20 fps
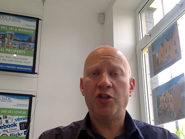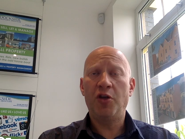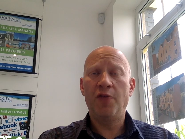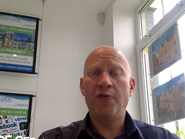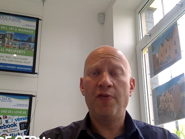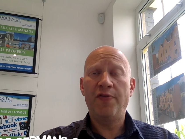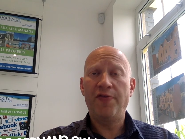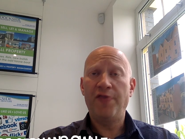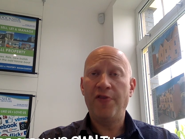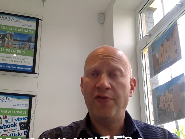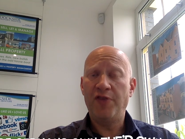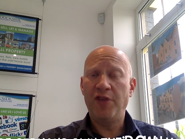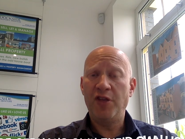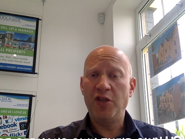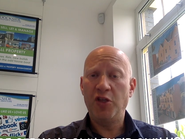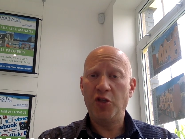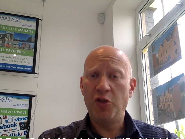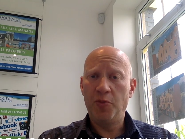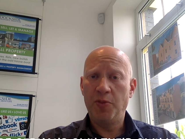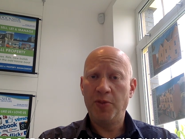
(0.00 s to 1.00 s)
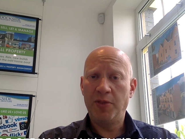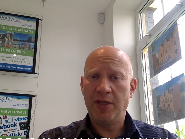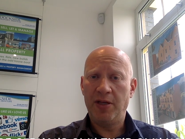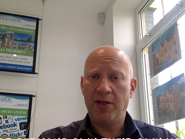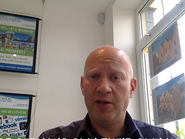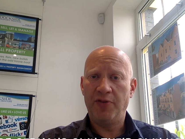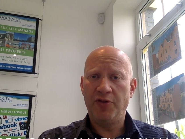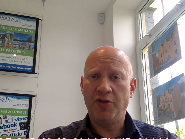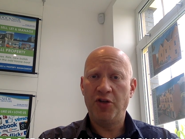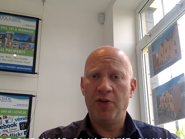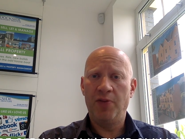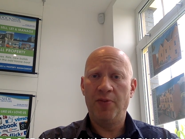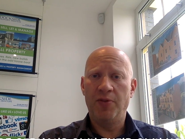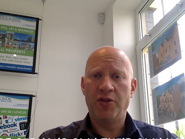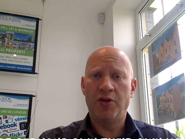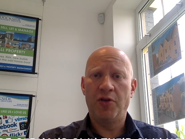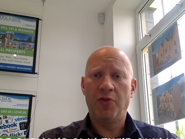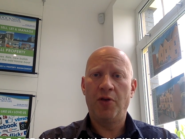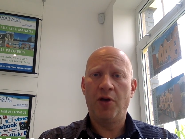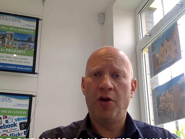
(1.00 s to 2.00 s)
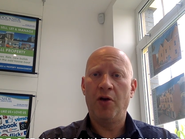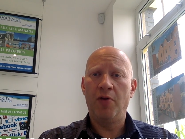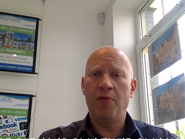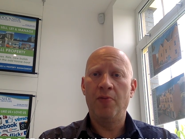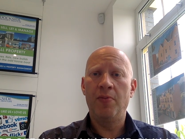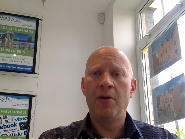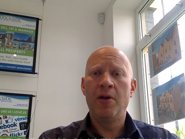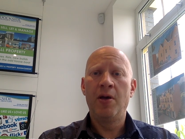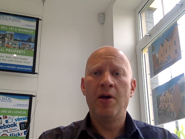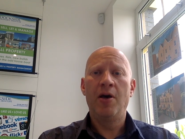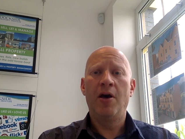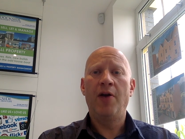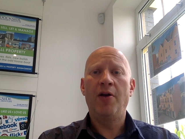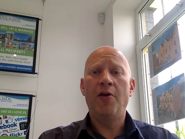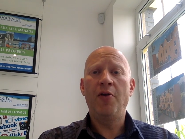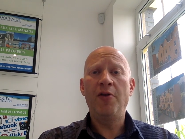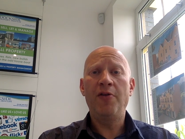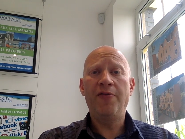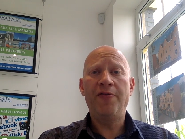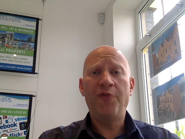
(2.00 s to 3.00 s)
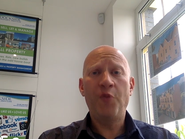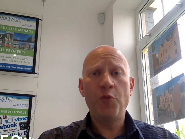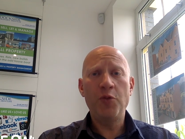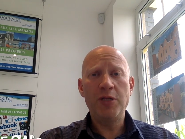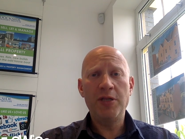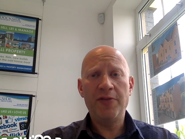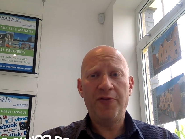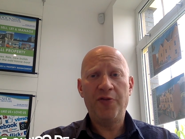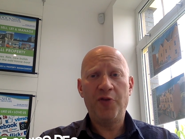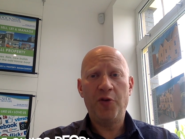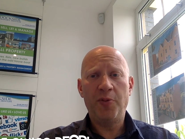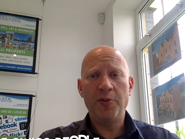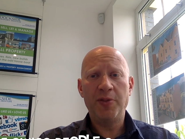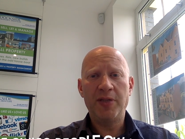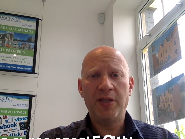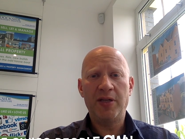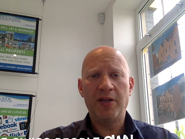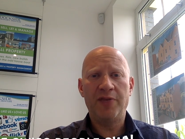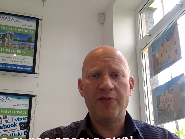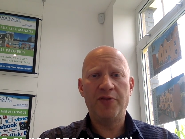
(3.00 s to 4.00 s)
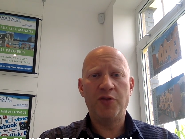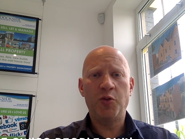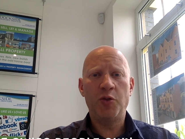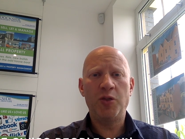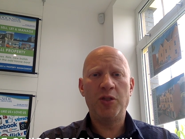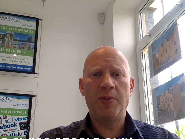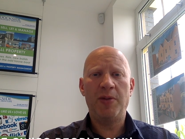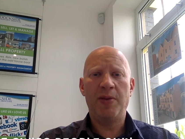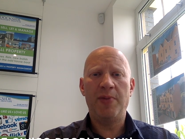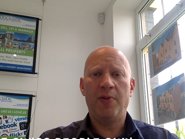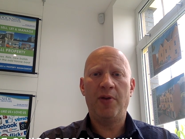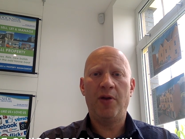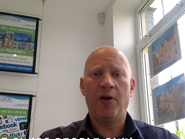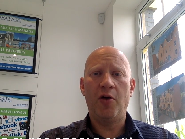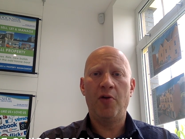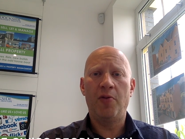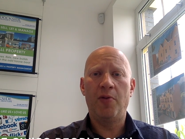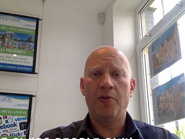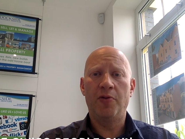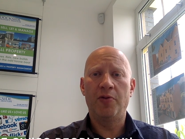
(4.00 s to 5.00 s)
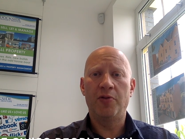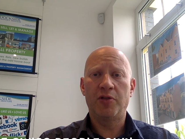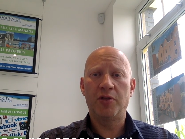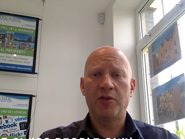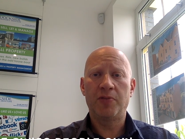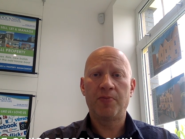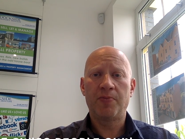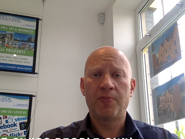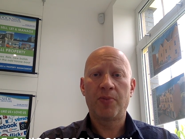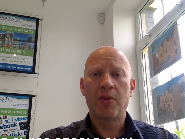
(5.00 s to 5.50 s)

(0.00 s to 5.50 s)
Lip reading: over 52% of Germans own a home, and only 44% of Swiss people are homeowners.